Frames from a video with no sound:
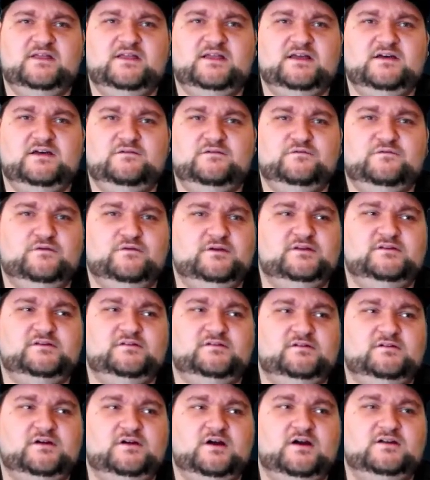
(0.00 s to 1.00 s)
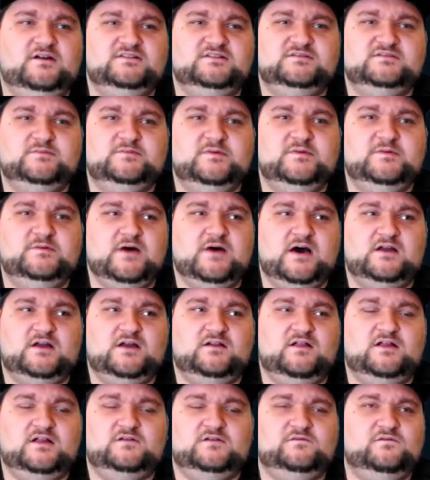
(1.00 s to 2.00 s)
a Free Guild Guardsman model
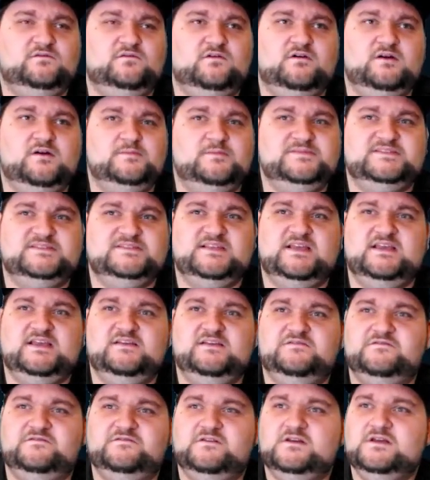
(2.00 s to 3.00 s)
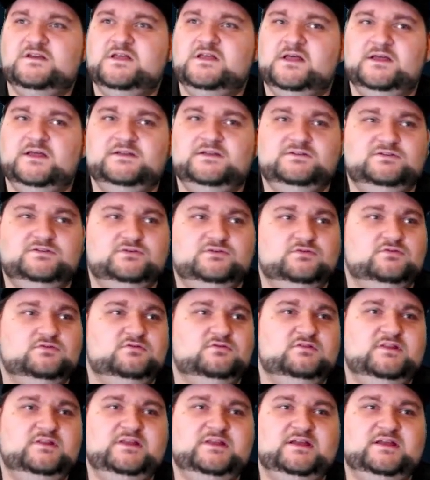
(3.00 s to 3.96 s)
on a 4-up save, dueling a